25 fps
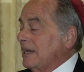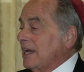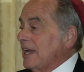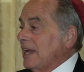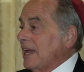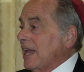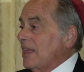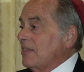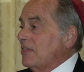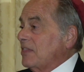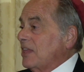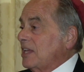
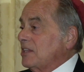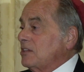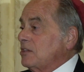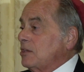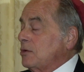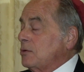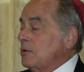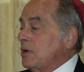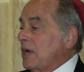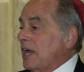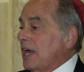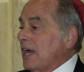And then
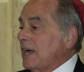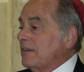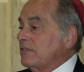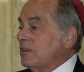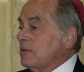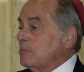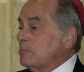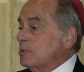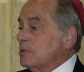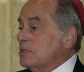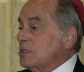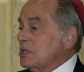you have
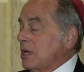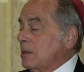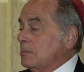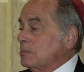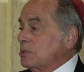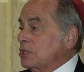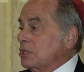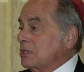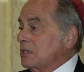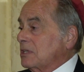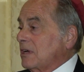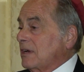a
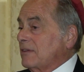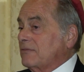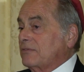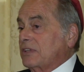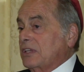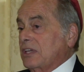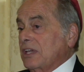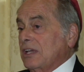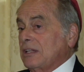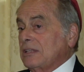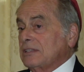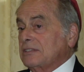presumption of
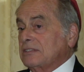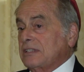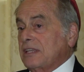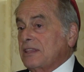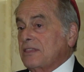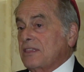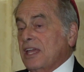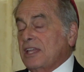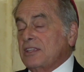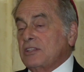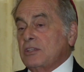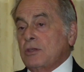guilt,
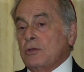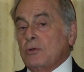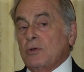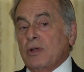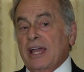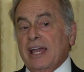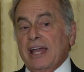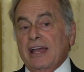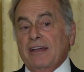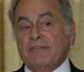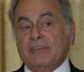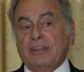and then you
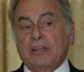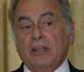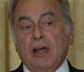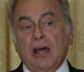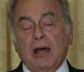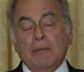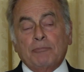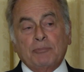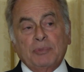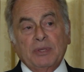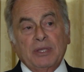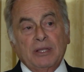have an
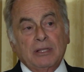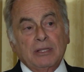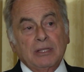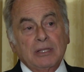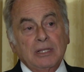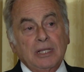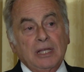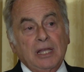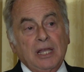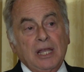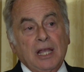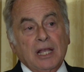uphill
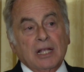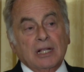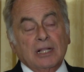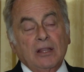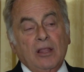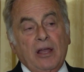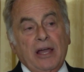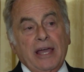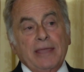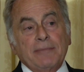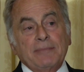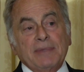
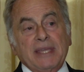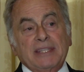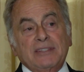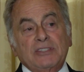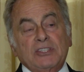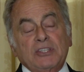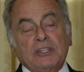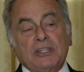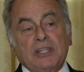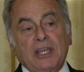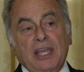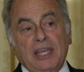climb. And
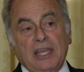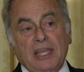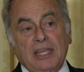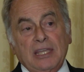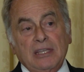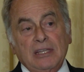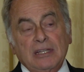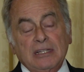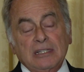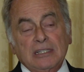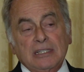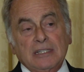
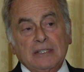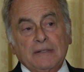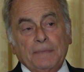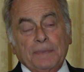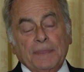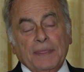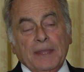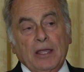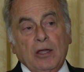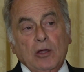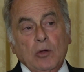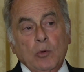today,
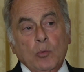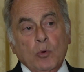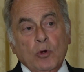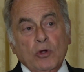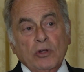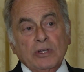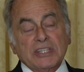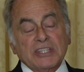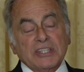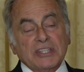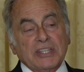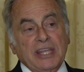
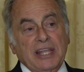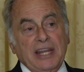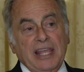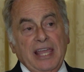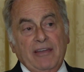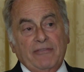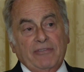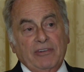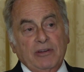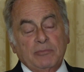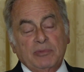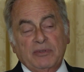worse than
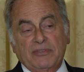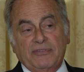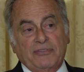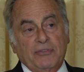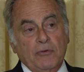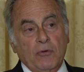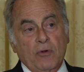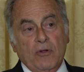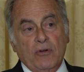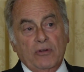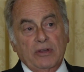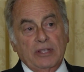ever
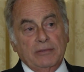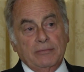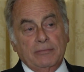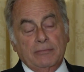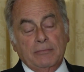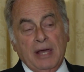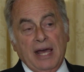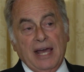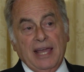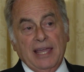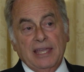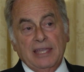before in
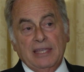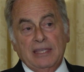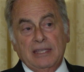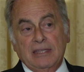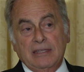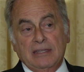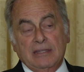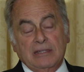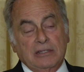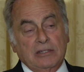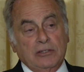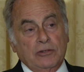
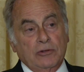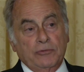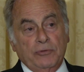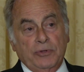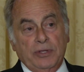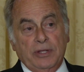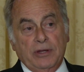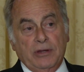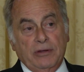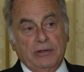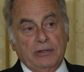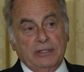my
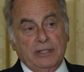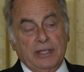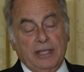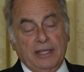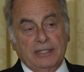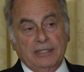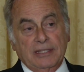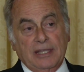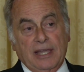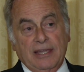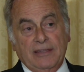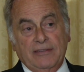career,
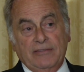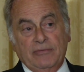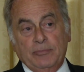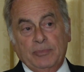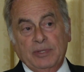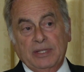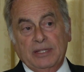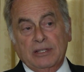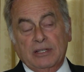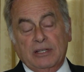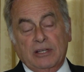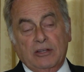and I've
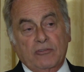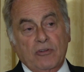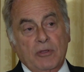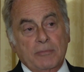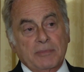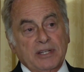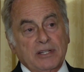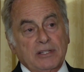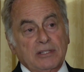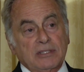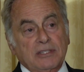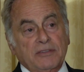been a
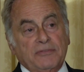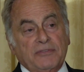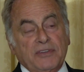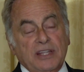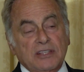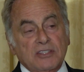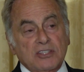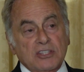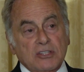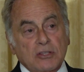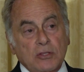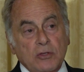criminal
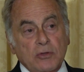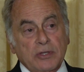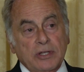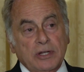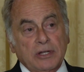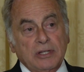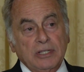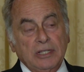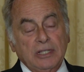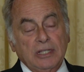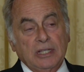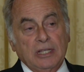defense
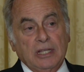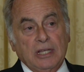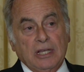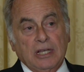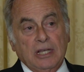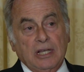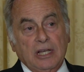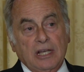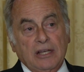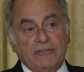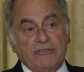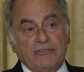lawyer
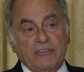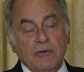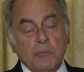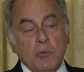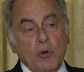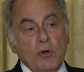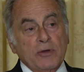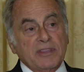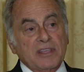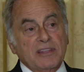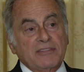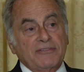for
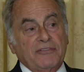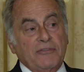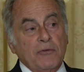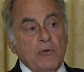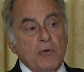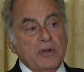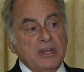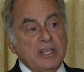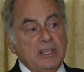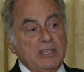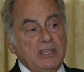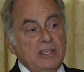more than
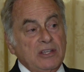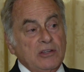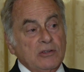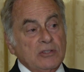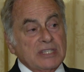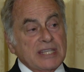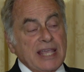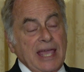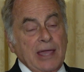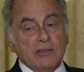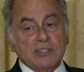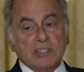40
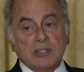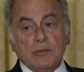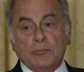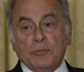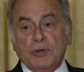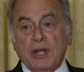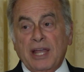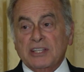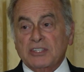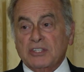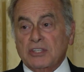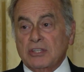years. I was a
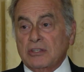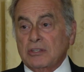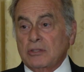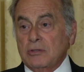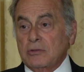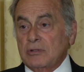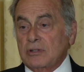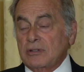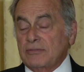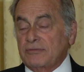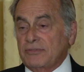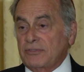
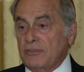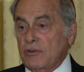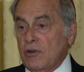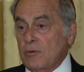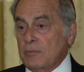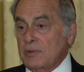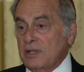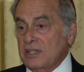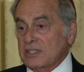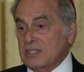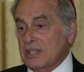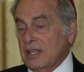prosecutor for
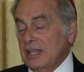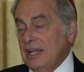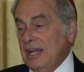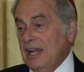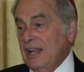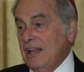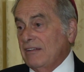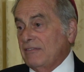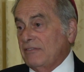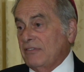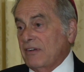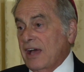almost
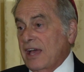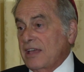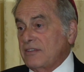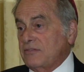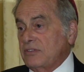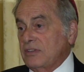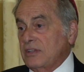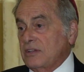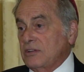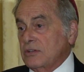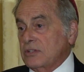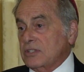5
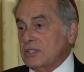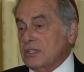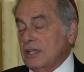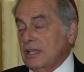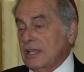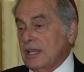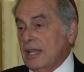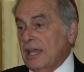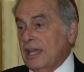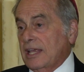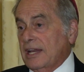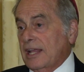years,
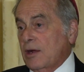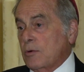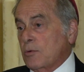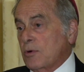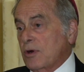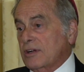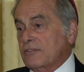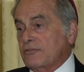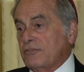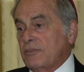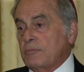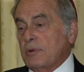and I
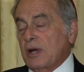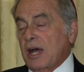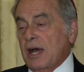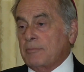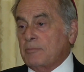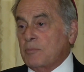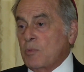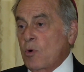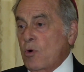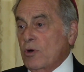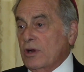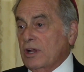worked for
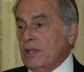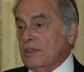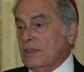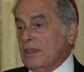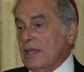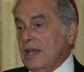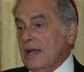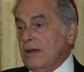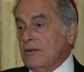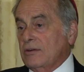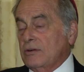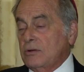Bob
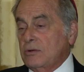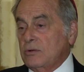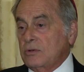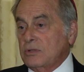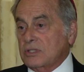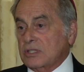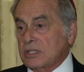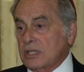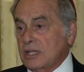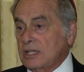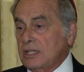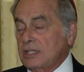Morgenthau,
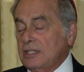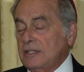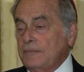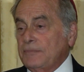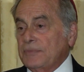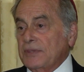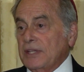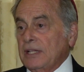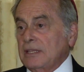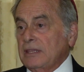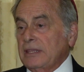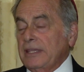who's a
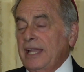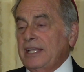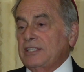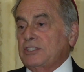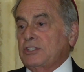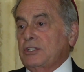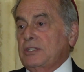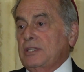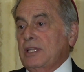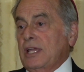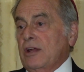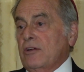
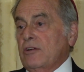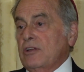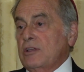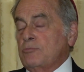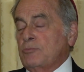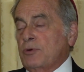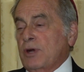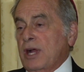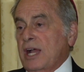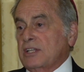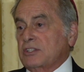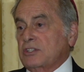legendary
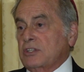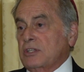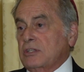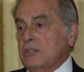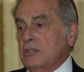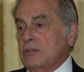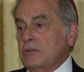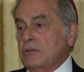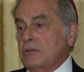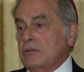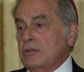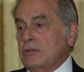
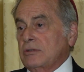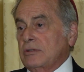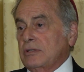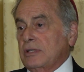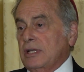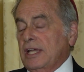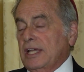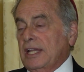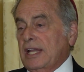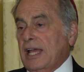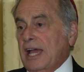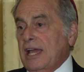prosecutor,
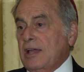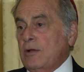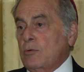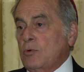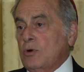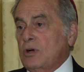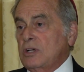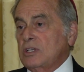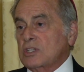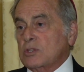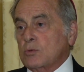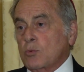and I
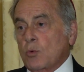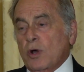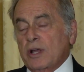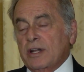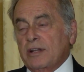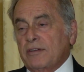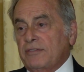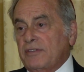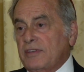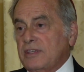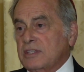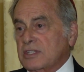was one
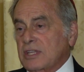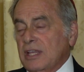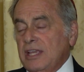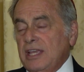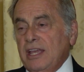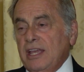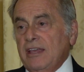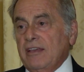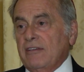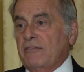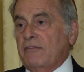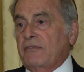of his
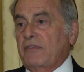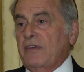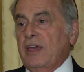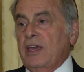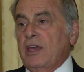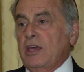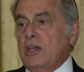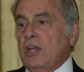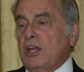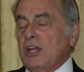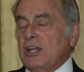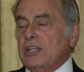
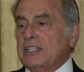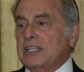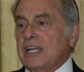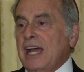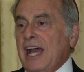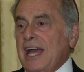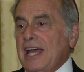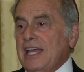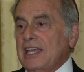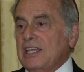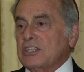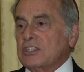fair-haired
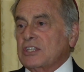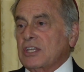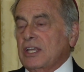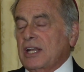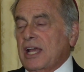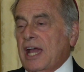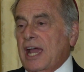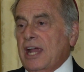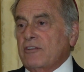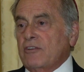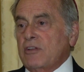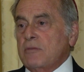guys. And
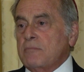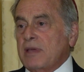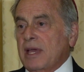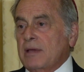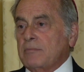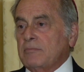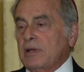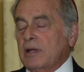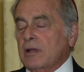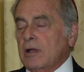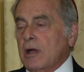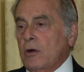I
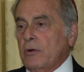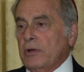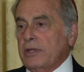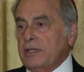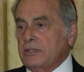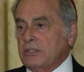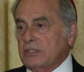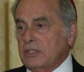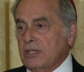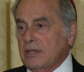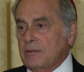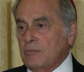remember
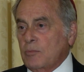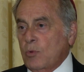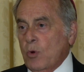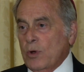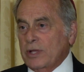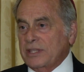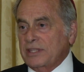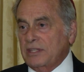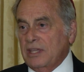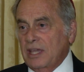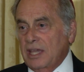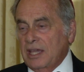going to him
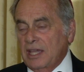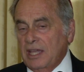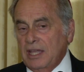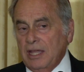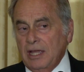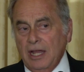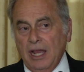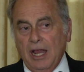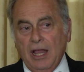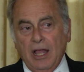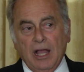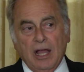one day
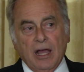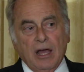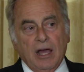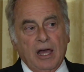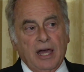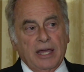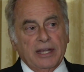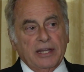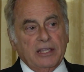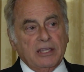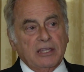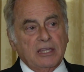
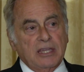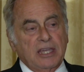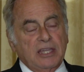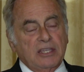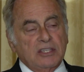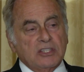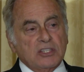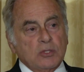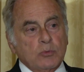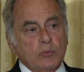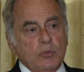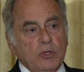on a
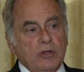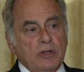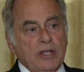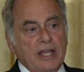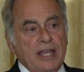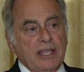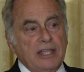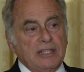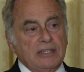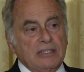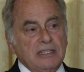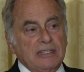case where
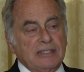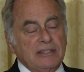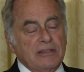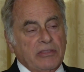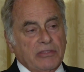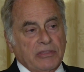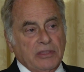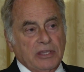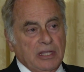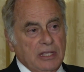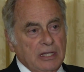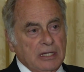I didn't
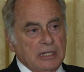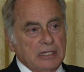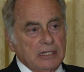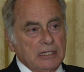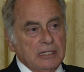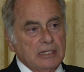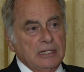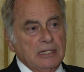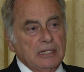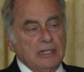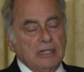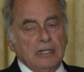think
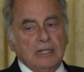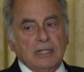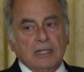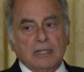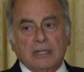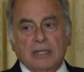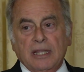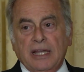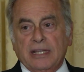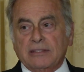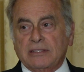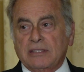
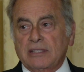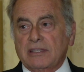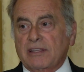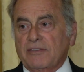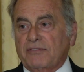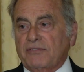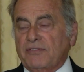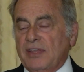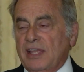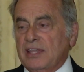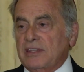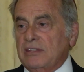that the
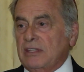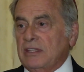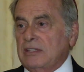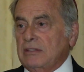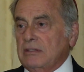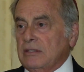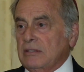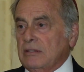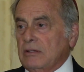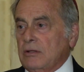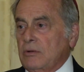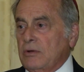
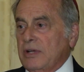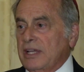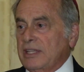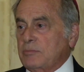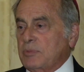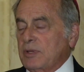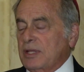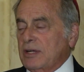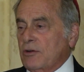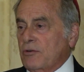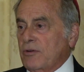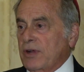defendant who had
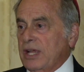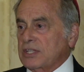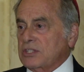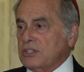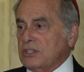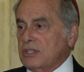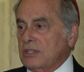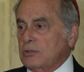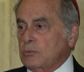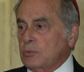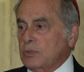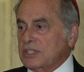been
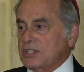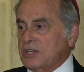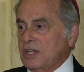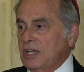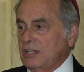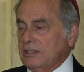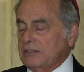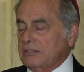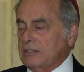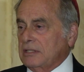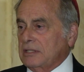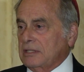arrested was
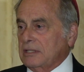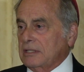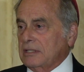guilty.